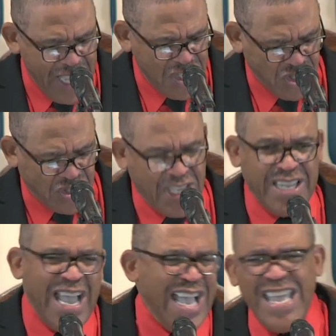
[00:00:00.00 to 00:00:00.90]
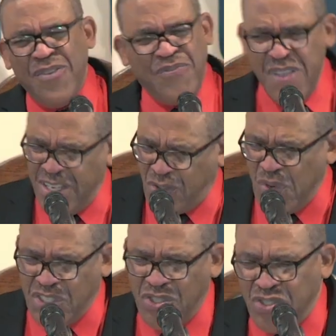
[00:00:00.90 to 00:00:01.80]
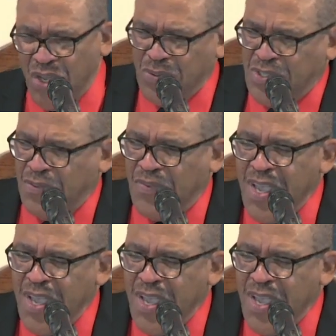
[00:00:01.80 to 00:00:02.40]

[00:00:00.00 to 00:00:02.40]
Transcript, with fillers: angel said, I ain't finished with you, Joseph.